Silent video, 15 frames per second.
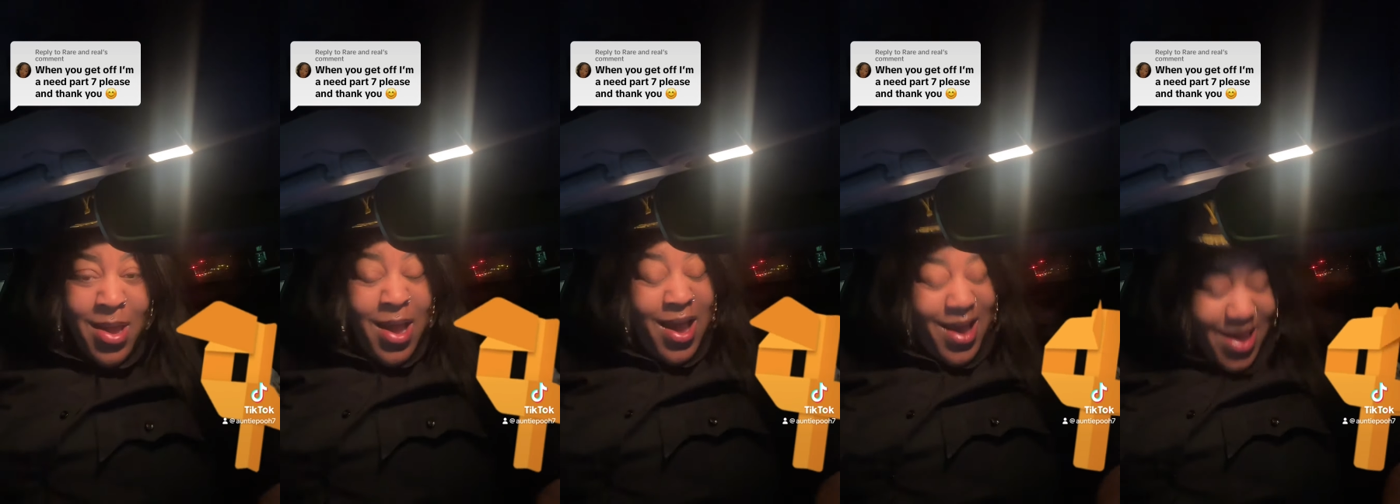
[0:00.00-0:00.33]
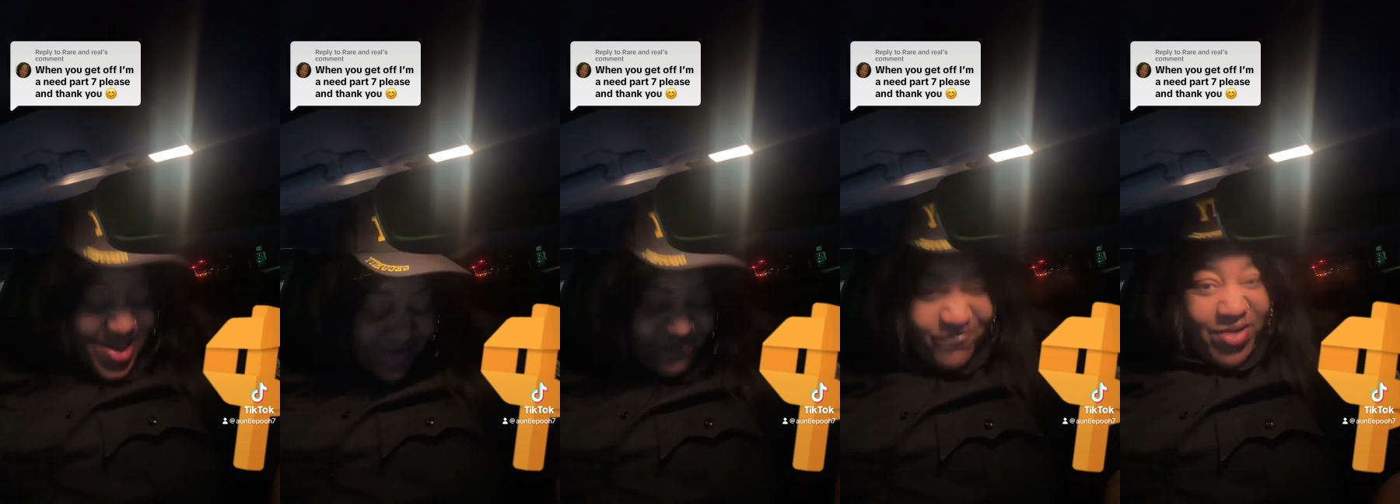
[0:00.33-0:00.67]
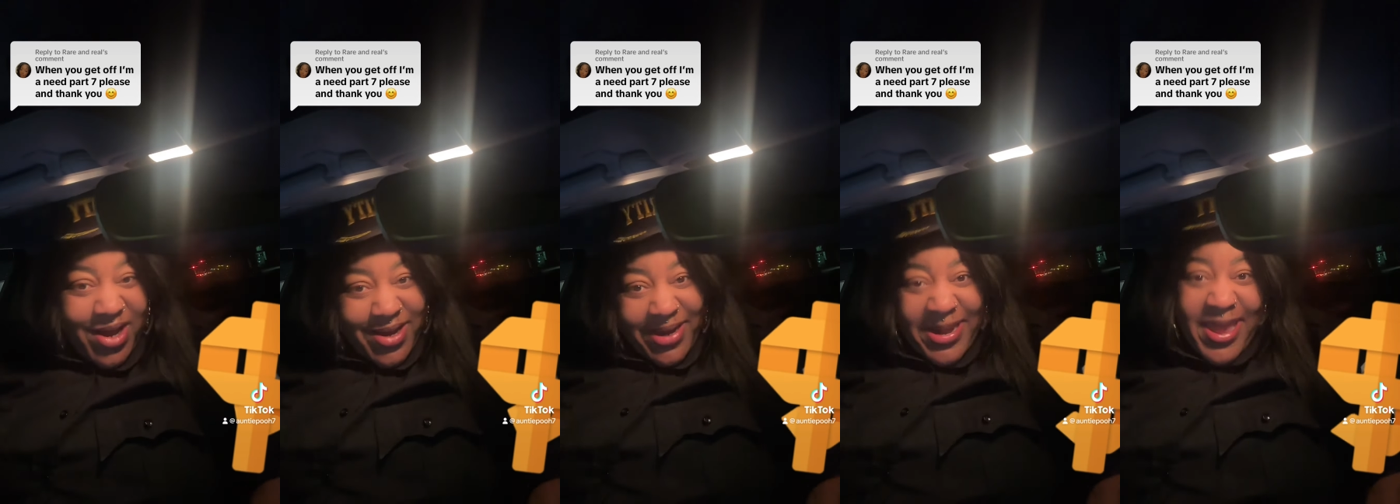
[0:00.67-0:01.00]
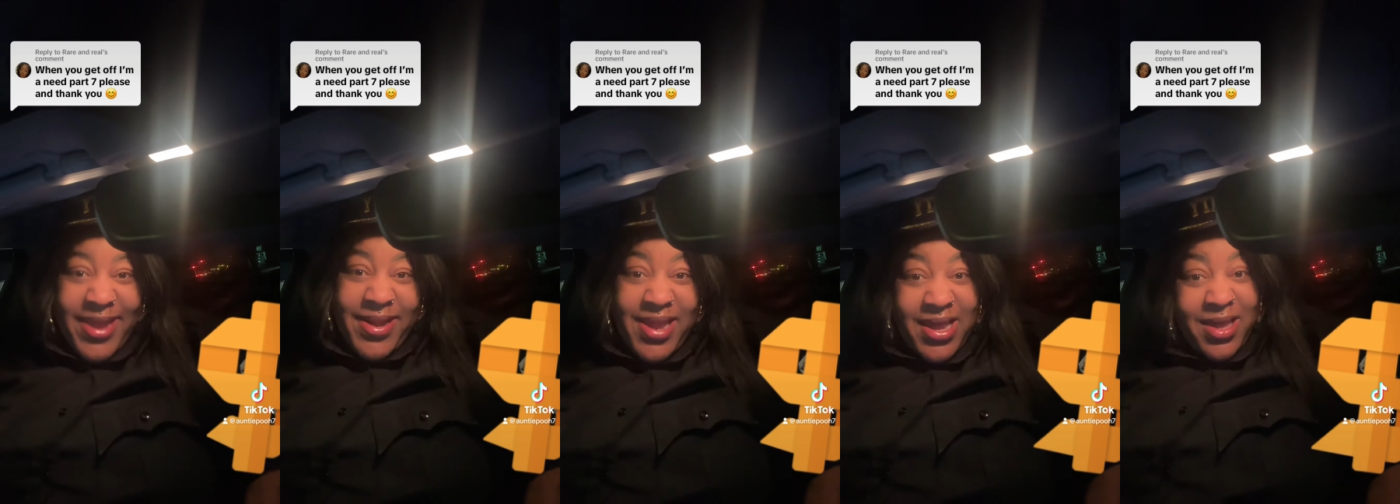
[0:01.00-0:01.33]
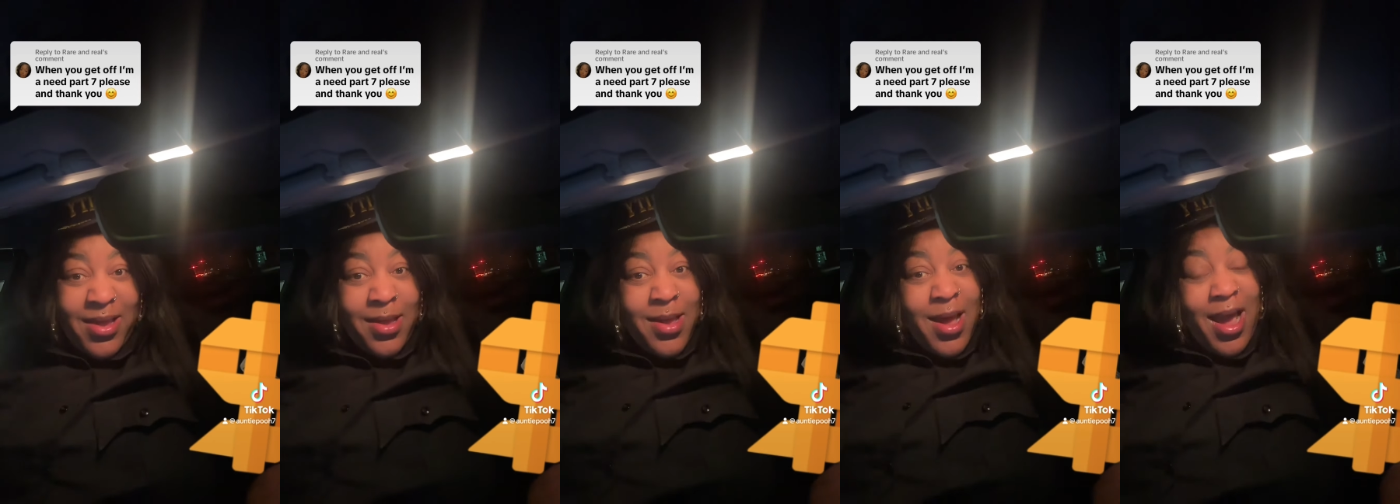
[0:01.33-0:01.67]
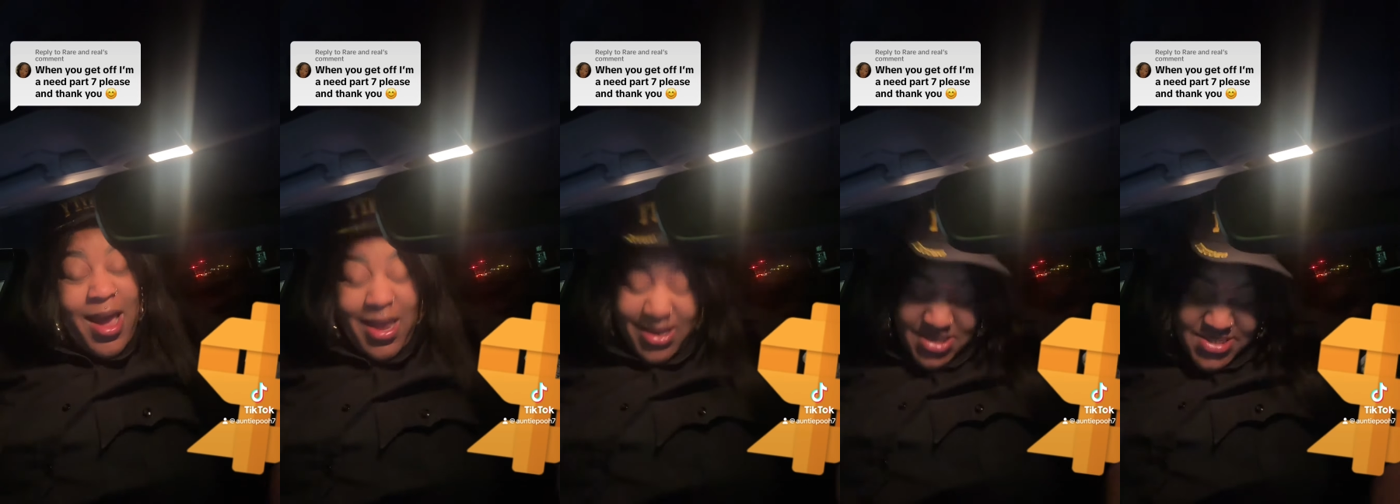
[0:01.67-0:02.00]
I ain't fucking that nigga.
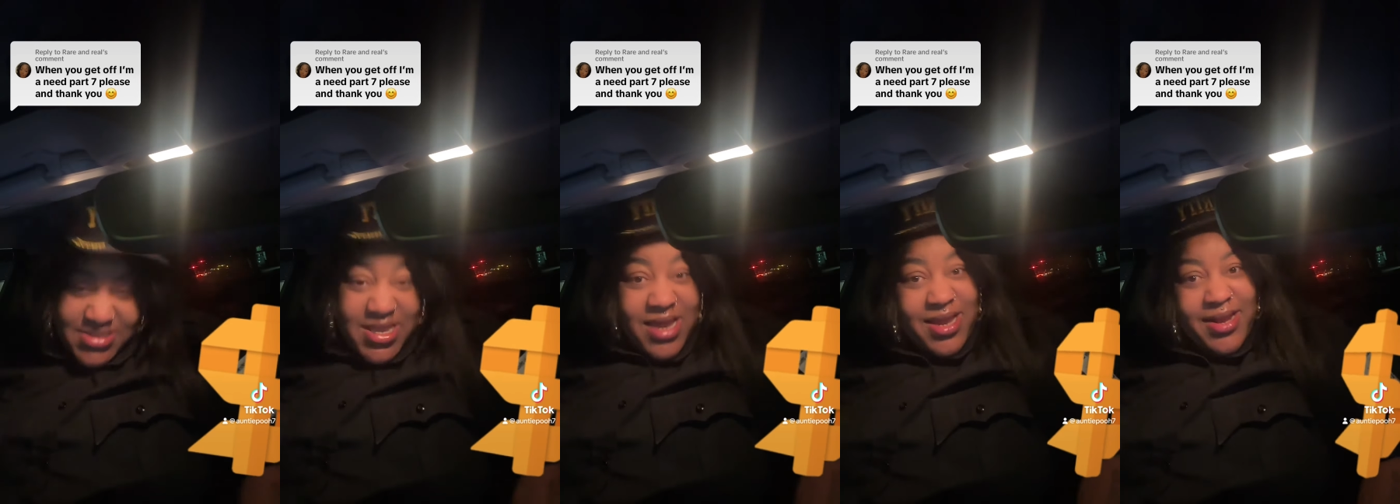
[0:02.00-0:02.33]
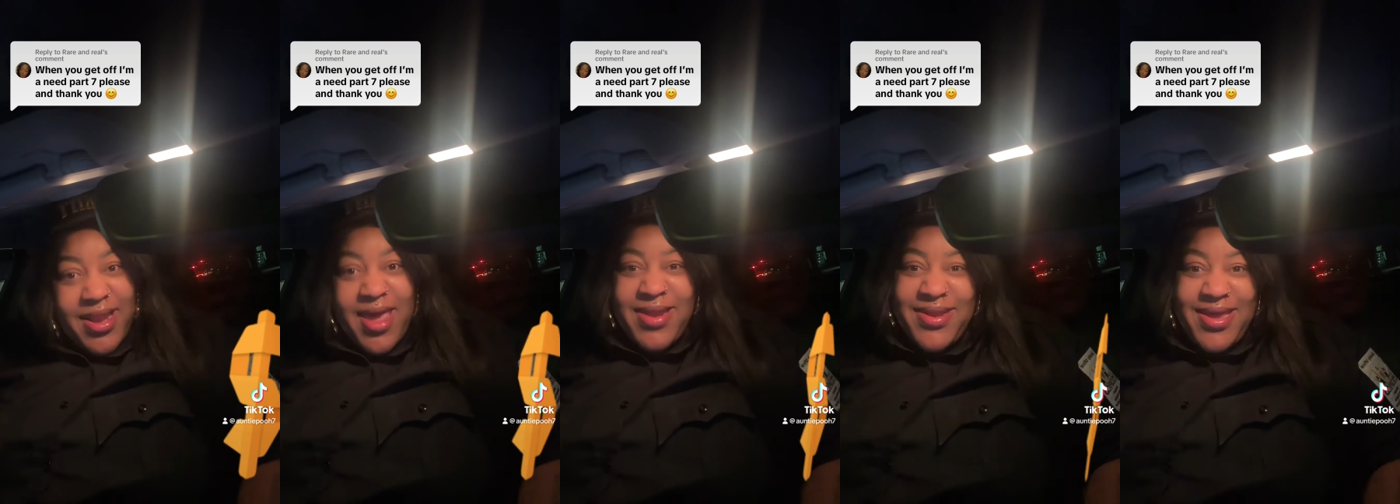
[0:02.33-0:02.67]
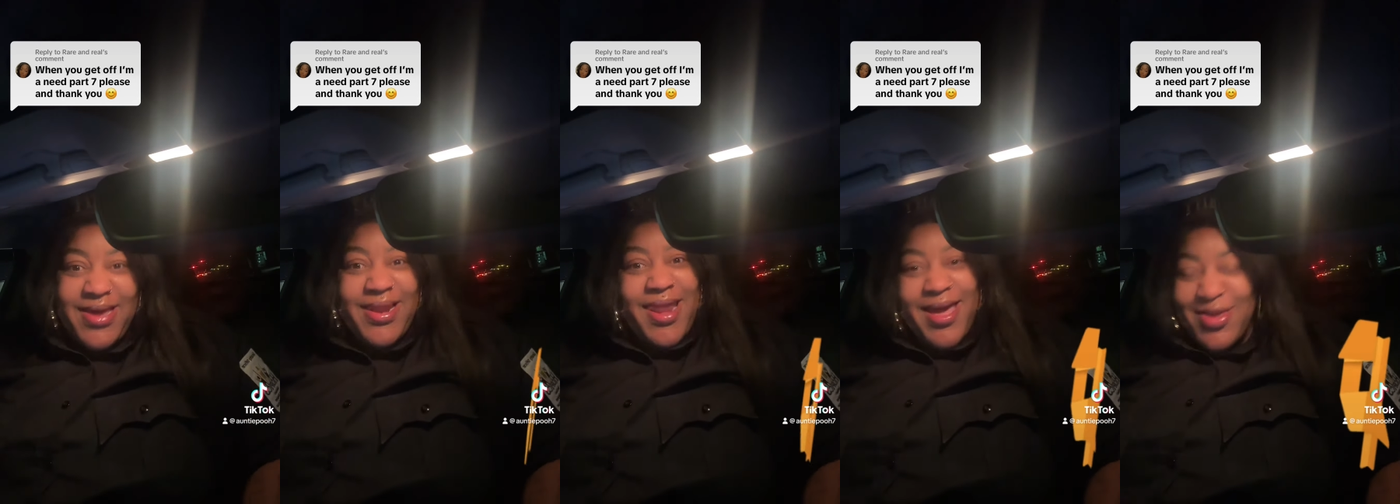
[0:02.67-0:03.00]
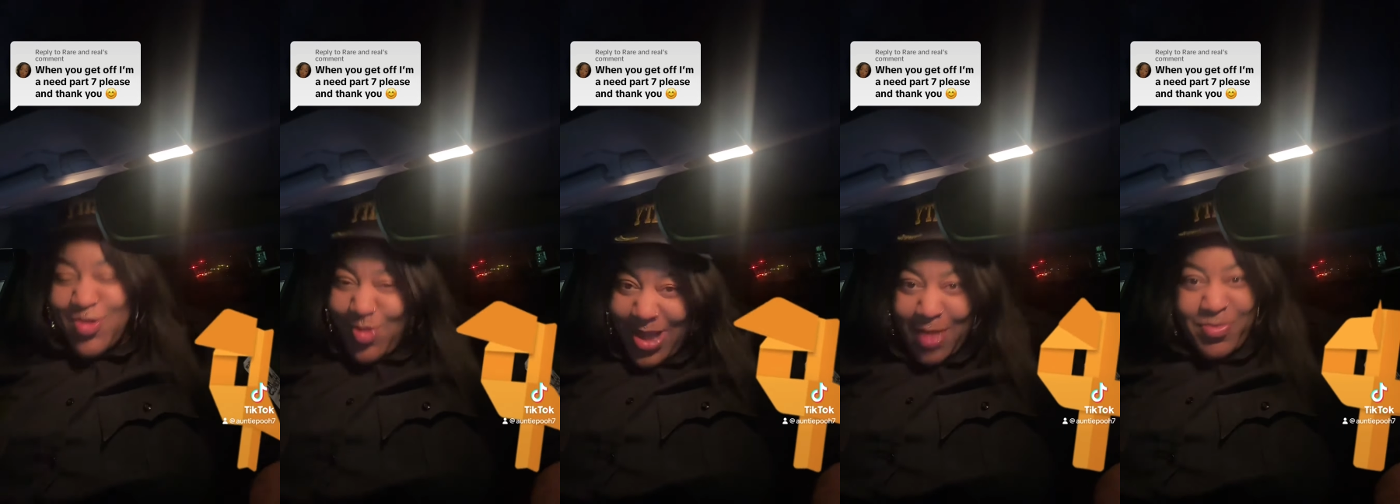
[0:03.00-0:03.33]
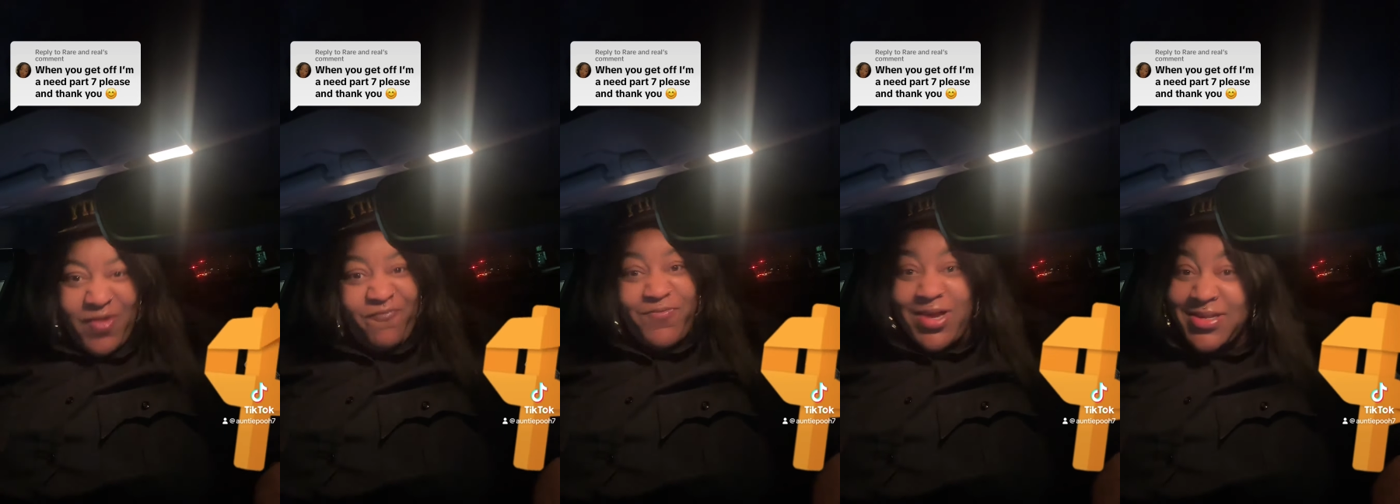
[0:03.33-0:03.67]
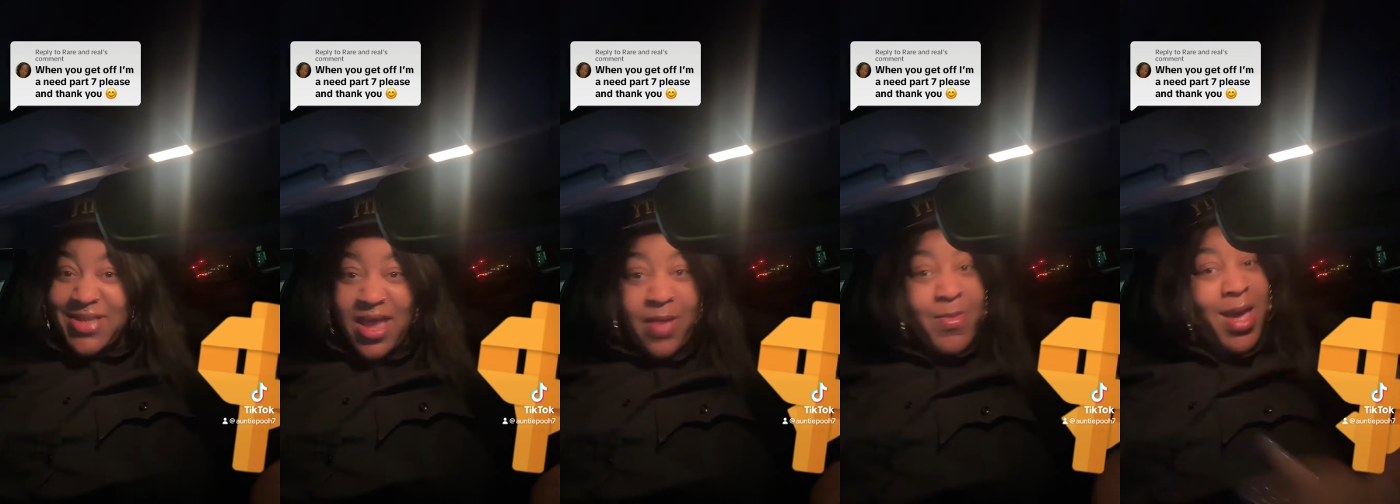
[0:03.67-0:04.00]
I ain't sucking that nigga. Like, you got me fucked
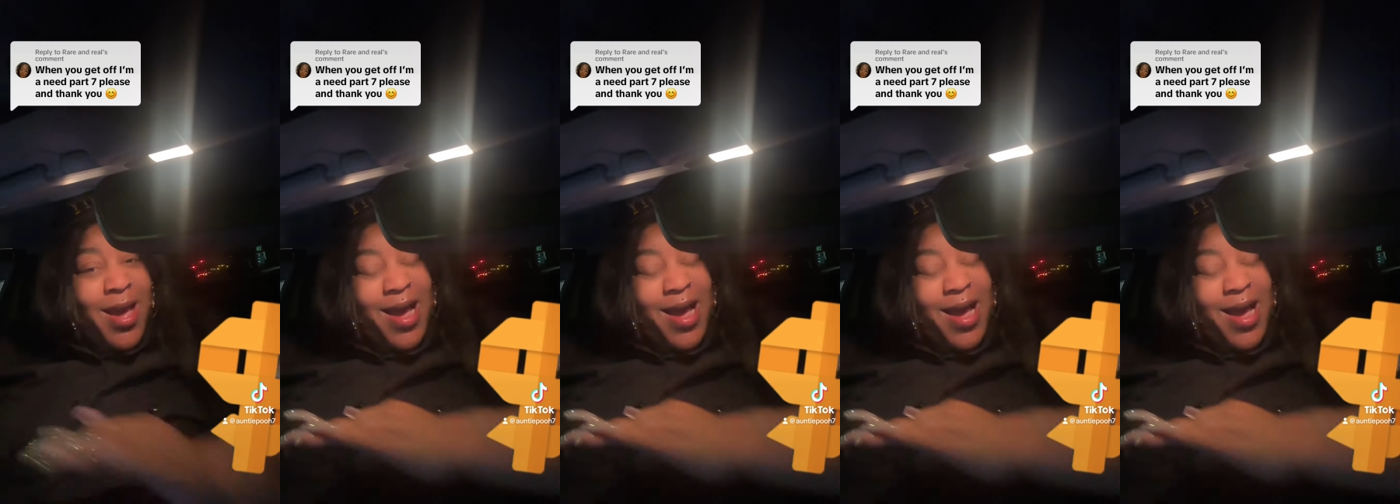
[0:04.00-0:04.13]
up.